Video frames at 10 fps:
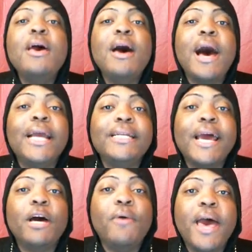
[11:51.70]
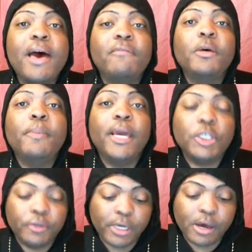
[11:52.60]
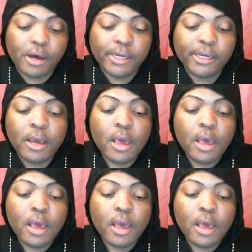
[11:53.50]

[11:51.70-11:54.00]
I now have a Patreon,